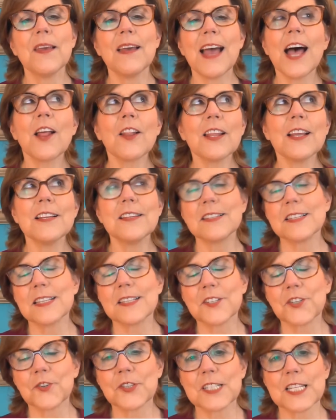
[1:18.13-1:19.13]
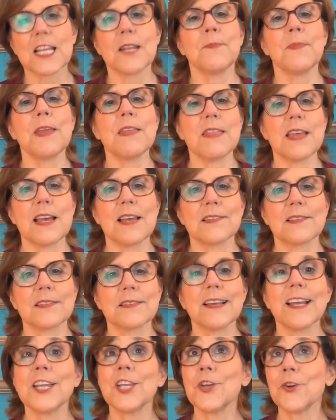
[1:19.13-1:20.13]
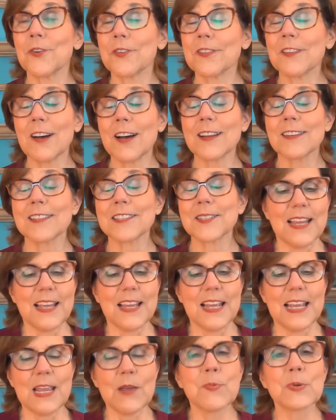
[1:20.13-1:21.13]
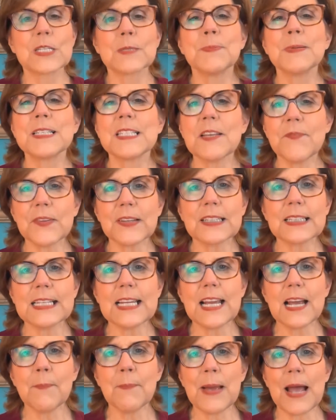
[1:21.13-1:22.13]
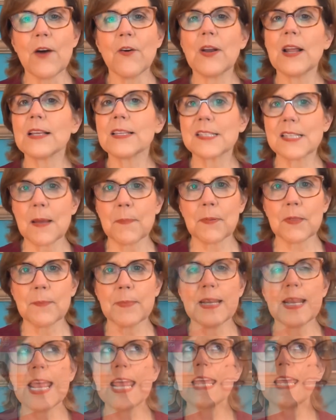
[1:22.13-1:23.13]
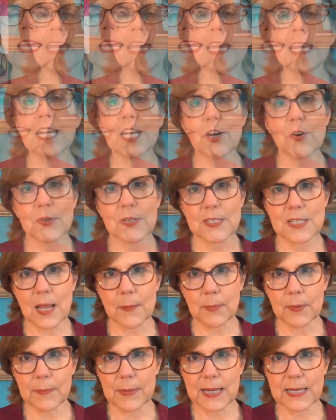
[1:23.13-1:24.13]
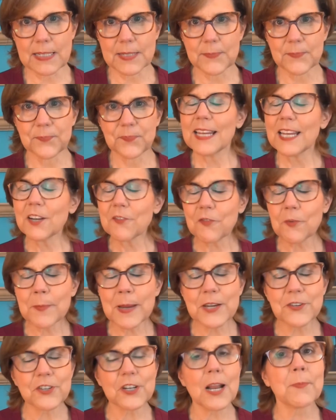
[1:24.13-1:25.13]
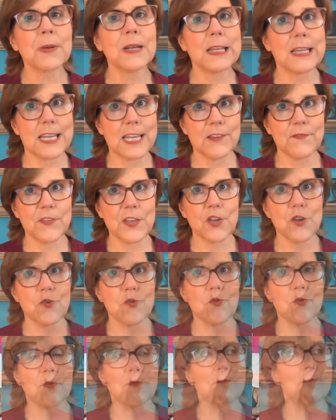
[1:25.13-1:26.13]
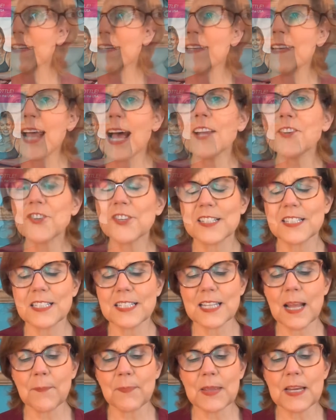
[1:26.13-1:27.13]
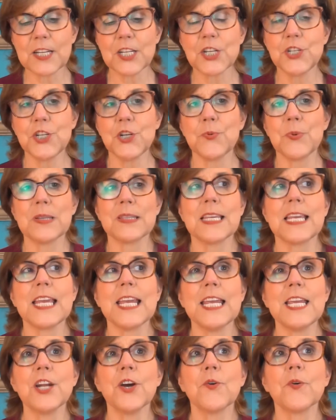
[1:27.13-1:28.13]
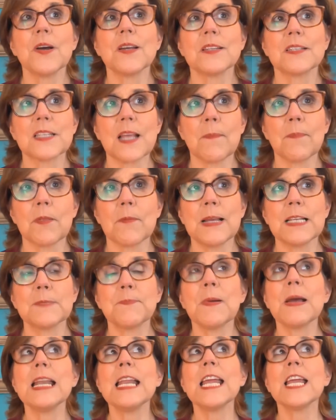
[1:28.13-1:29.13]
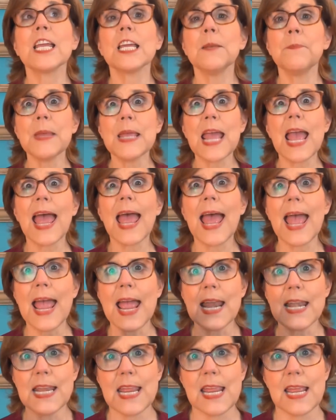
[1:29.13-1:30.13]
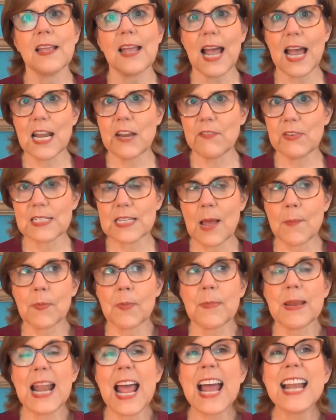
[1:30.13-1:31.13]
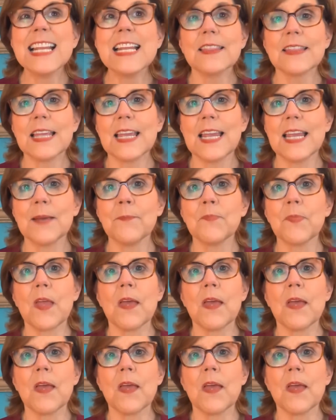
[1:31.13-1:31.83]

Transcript: Ellie's sister sent me this, your thoughts. It was specifically about a supplement, a keto supplement. The information I'm going to give you not just something to do with keto supplements, but it can be any kind of a supplement, anything